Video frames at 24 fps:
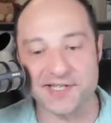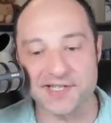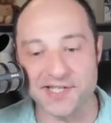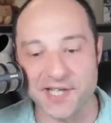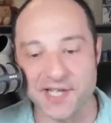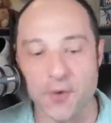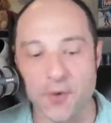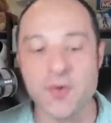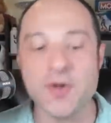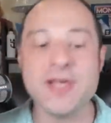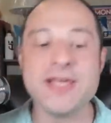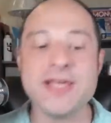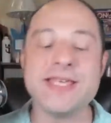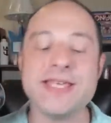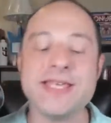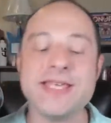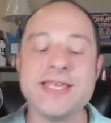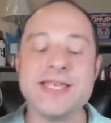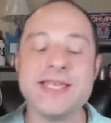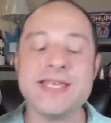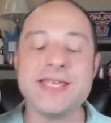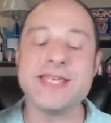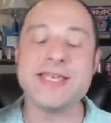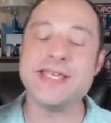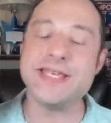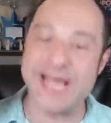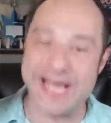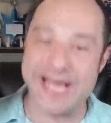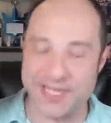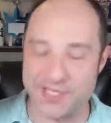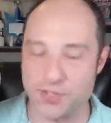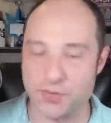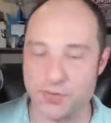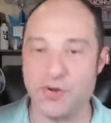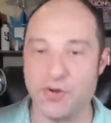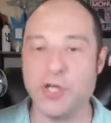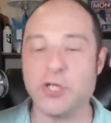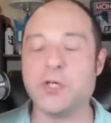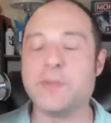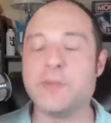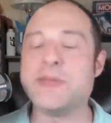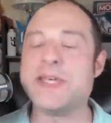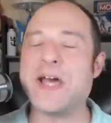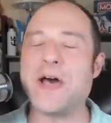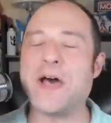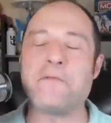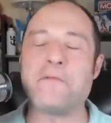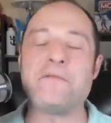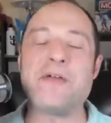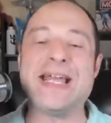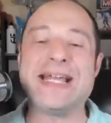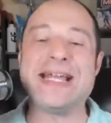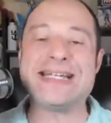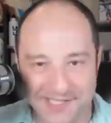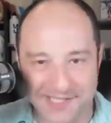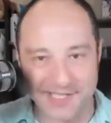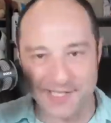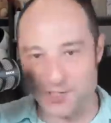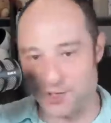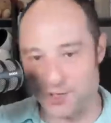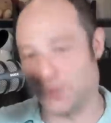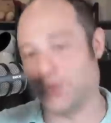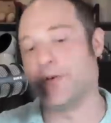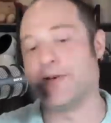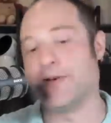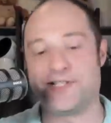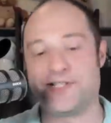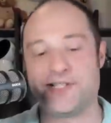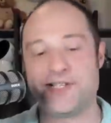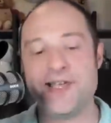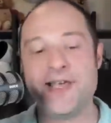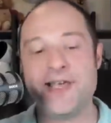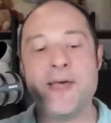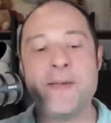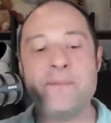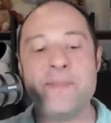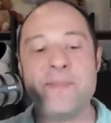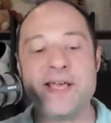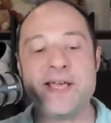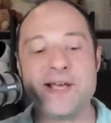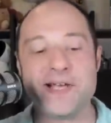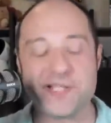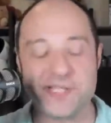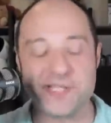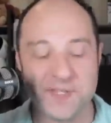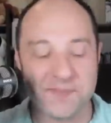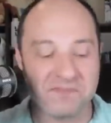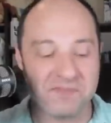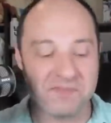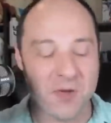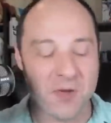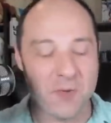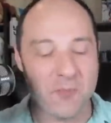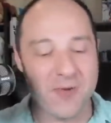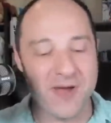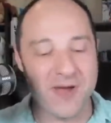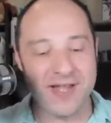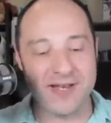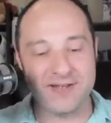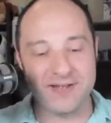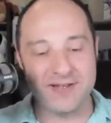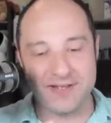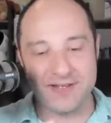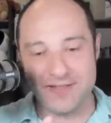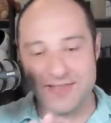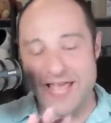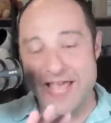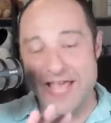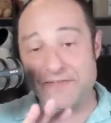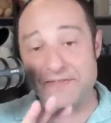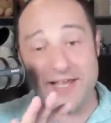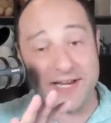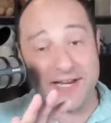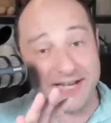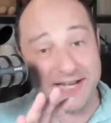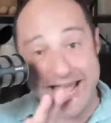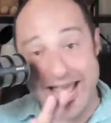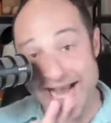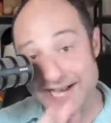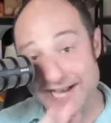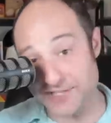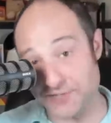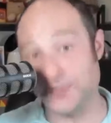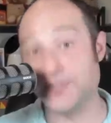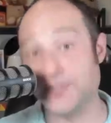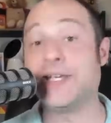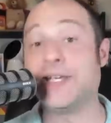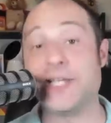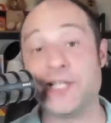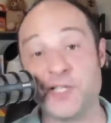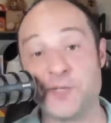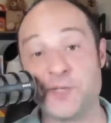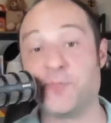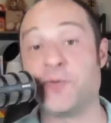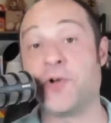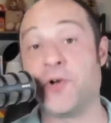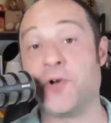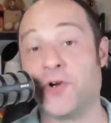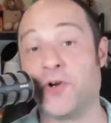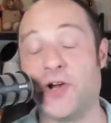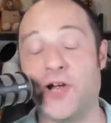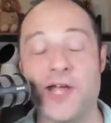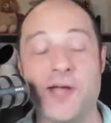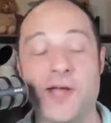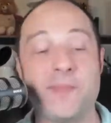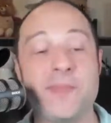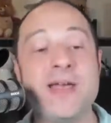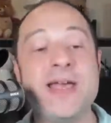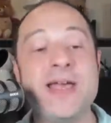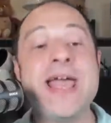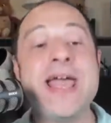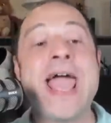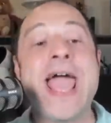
So, yes, Royal would be a fantastic choice because when they've got an excellent kids program,